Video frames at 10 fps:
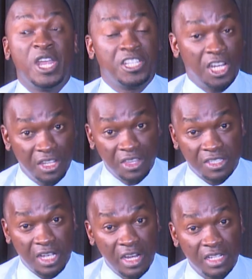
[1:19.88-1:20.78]
maintaining the
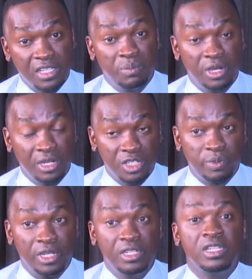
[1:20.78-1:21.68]
standards and being
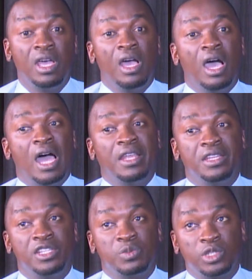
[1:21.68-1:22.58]
disciplined. And
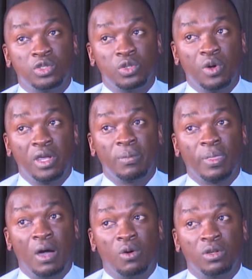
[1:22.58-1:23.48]
in a special way,
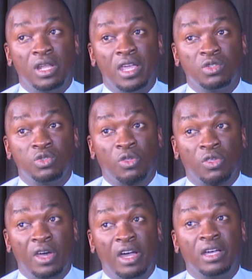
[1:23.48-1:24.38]
I would like to
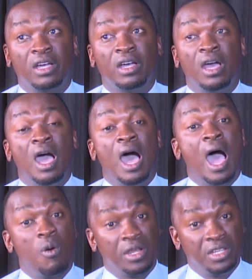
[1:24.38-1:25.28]
thank
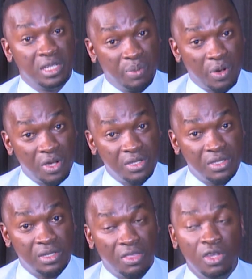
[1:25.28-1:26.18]
our dear
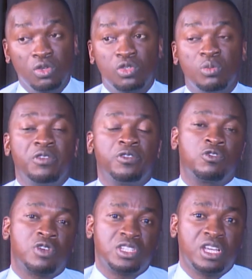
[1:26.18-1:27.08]
parents. Thank you so much for
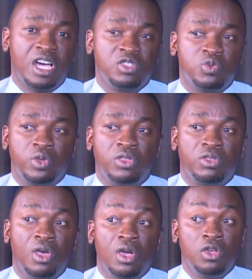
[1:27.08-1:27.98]
trusting us with
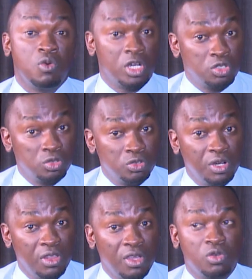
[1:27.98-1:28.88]
your
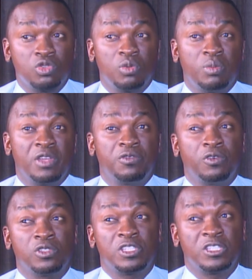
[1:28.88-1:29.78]
children. Thank you so much
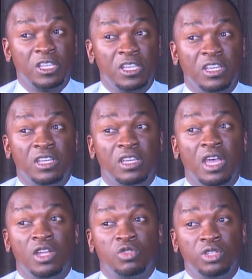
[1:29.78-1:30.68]
for seeing
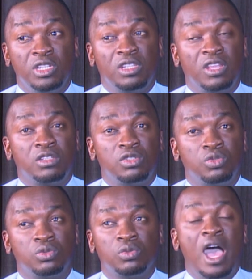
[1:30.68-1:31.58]
to it that
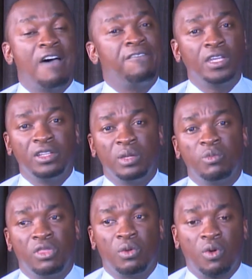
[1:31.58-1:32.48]
you avail them
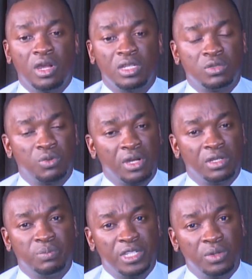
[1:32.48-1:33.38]
with the right
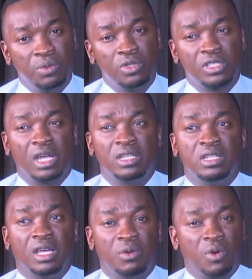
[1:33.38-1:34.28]
materials and
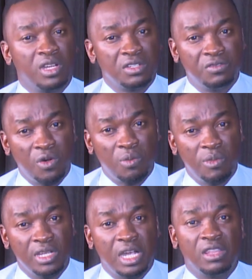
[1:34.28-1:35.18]
the right
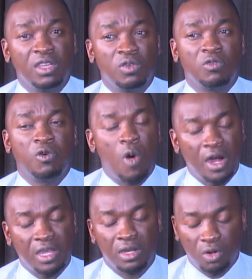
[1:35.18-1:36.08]
environment. And thank you for
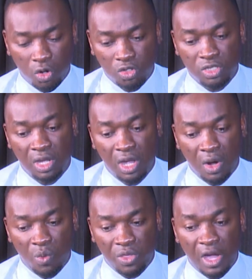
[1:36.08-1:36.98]
working close
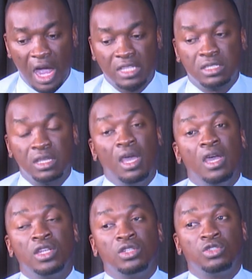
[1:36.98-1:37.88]
with us.
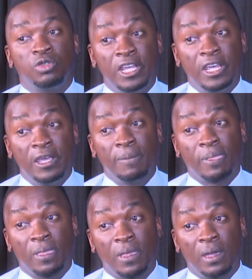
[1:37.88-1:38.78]
Today,
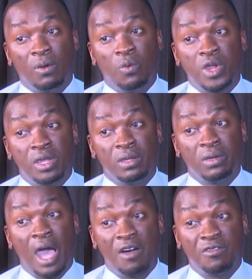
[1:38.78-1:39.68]
we
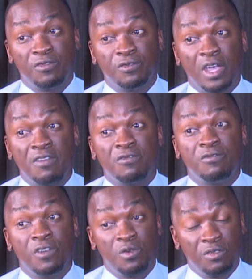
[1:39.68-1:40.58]
have a
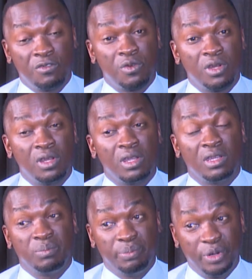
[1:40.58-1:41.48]
very, very
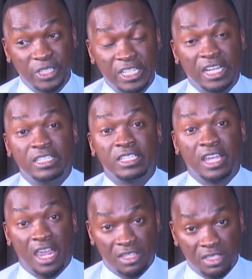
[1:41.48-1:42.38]
important
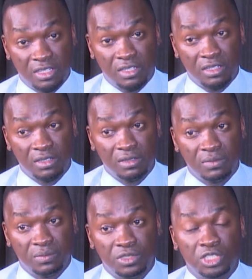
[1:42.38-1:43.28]
guest.
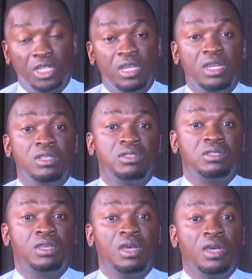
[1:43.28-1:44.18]
She
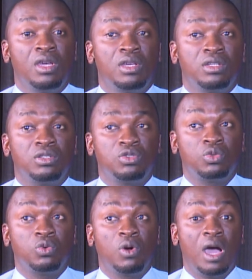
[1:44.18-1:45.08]
is,
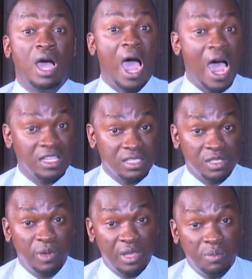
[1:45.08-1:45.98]
to us
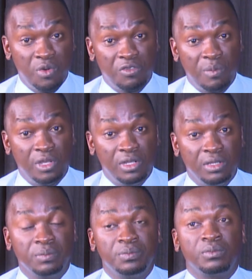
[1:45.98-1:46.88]
as Mother Mary family,